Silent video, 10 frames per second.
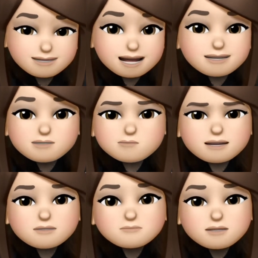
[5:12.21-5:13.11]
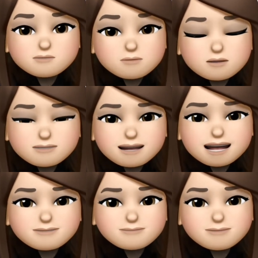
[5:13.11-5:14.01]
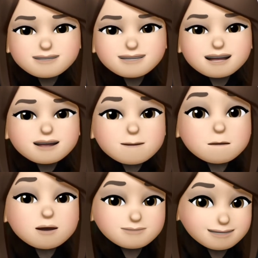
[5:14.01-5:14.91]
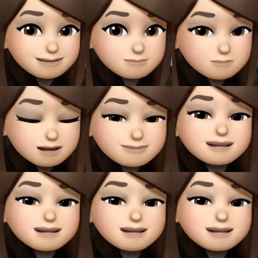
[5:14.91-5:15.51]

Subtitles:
So their response can be a positive one,